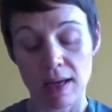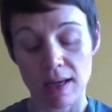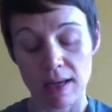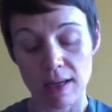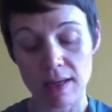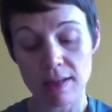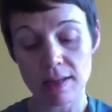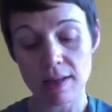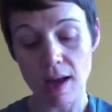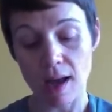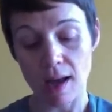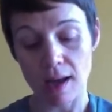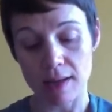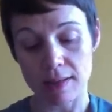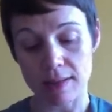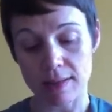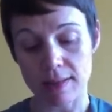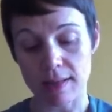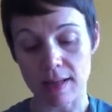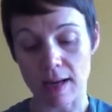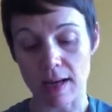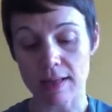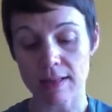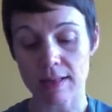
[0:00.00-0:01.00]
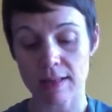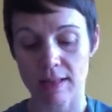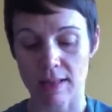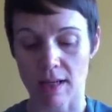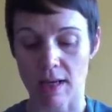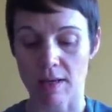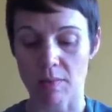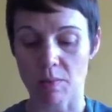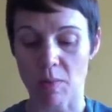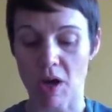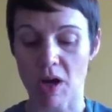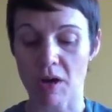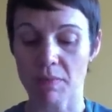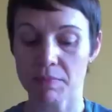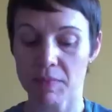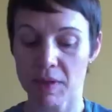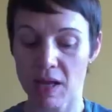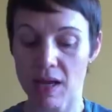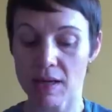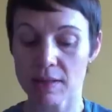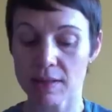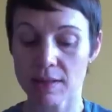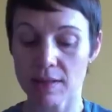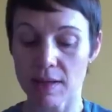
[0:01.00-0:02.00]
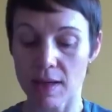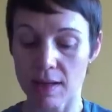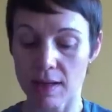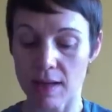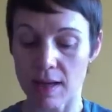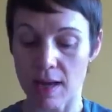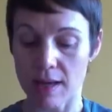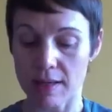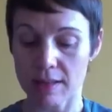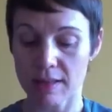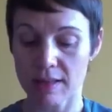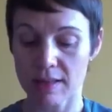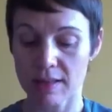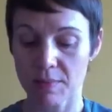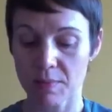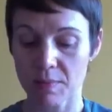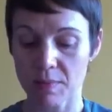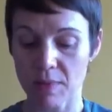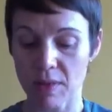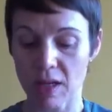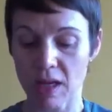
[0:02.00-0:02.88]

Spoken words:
"In hindsight," sighed Mom. "Yes, I guess."